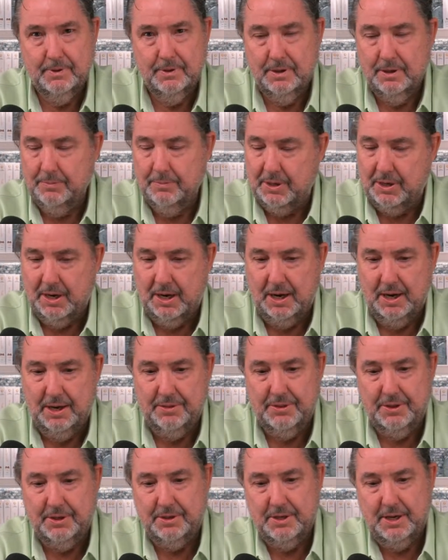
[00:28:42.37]
I'm a guy
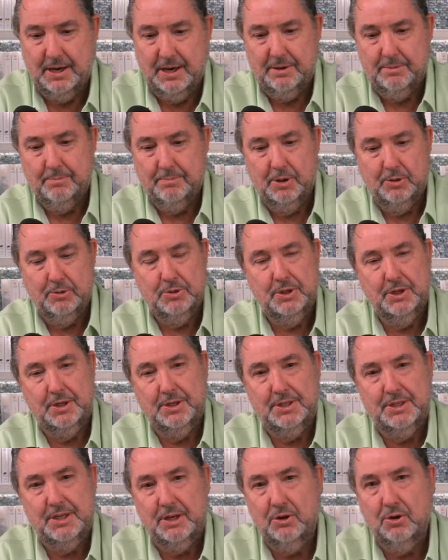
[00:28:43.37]
that hadn't posted a
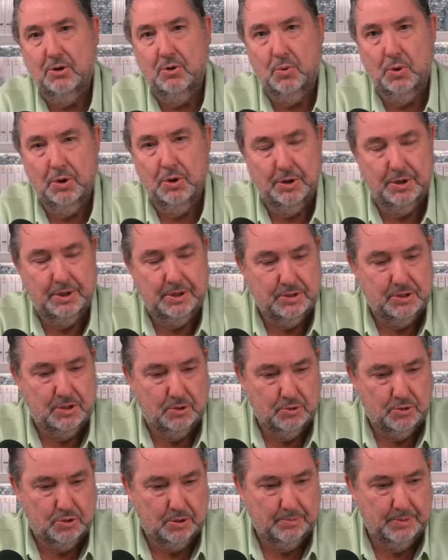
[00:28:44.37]
single word in
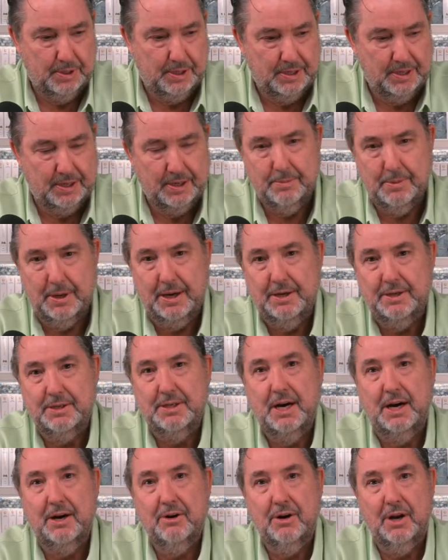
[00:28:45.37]
social media in my
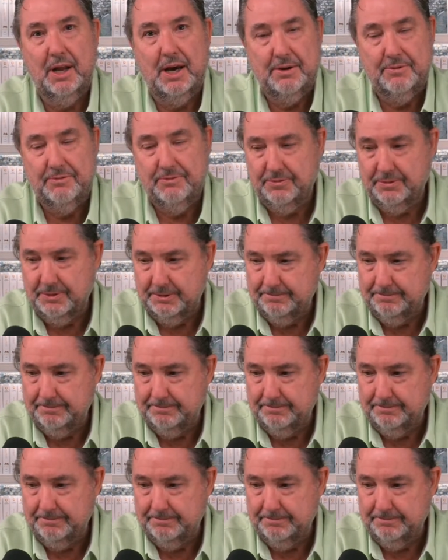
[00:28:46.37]
entire life.